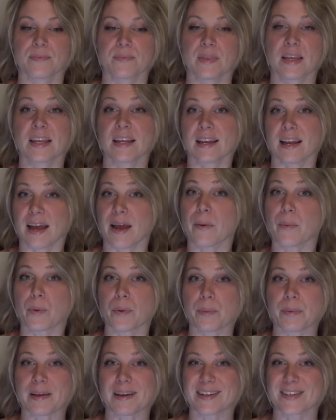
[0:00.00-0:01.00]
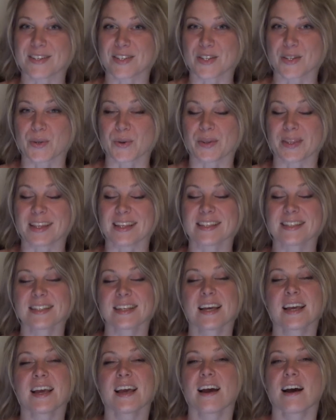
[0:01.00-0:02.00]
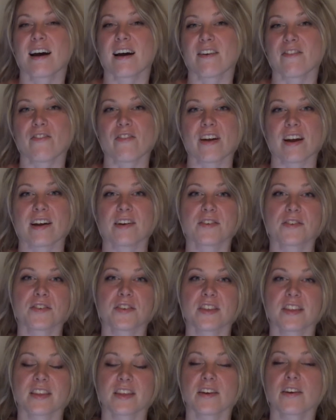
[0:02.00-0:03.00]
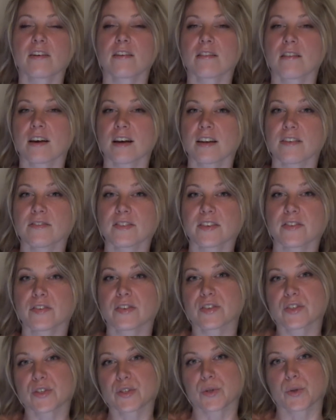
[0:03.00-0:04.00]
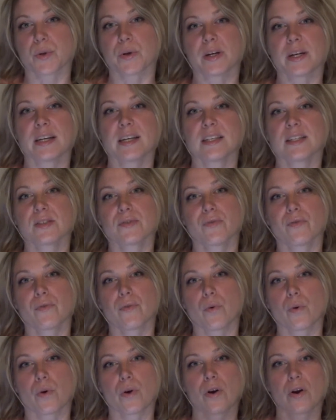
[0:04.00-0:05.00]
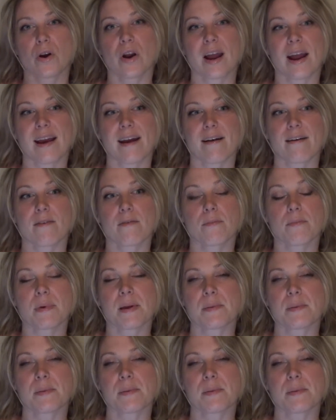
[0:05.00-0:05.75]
and I will be continuing this, I found that there are a lot of different stories for how